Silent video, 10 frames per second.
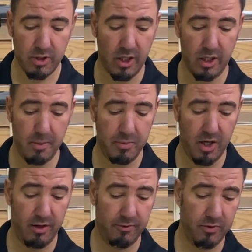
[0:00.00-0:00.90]
cutting
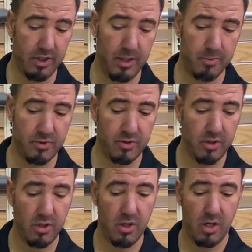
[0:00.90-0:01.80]
above limbs,
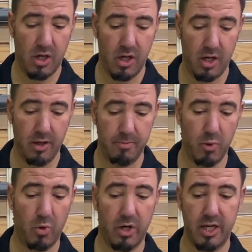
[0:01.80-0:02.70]

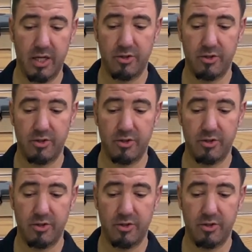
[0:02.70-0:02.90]
Milwaukee